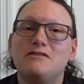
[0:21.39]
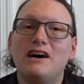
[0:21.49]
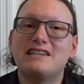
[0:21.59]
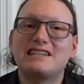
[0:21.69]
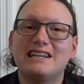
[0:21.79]

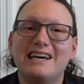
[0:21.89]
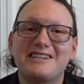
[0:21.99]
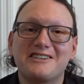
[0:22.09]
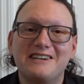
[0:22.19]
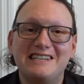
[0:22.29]
Oz
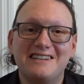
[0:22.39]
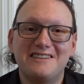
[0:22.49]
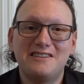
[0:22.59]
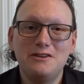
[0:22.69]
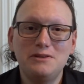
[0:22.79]
collector and
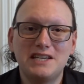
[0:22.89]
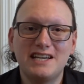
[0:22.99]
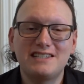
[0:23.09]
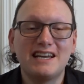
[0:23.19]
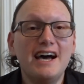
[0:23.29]

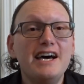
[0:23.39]
enthusiast,